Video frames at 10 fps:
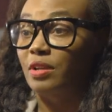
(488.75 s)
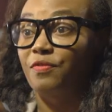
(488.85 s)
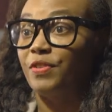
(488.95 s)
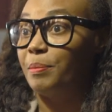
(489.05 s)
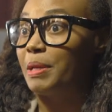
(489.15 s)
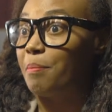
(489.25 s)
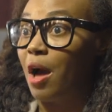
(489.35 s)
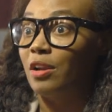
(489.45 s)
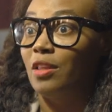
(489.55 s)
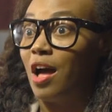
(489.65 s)
filming
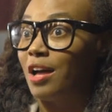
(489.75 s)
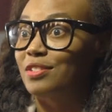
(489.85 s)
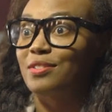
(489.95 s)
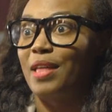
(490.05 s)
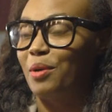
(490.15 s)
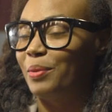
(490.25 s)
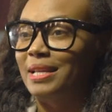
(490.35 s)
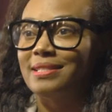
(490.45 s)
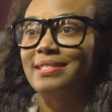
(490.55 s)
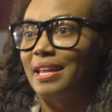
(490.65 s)
monologues so that we
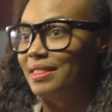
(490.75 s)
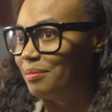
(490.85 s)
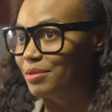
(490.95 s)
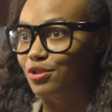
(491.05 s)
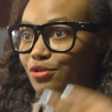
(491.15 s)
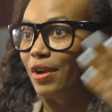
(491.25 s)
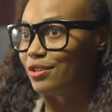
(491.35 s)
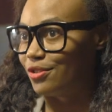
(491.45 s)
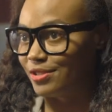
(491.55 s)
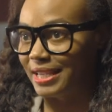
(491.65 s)
could send them to
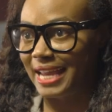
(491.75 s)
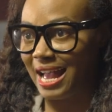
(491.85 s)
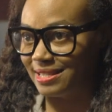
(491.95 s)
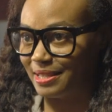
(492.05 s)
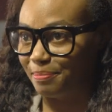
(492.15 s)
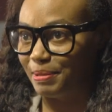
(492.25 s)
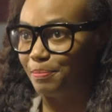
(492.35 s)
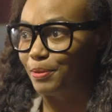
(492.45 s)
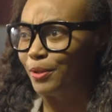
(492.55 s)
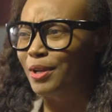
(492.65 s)
directors and casting
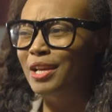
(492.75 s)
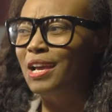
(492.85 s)
people.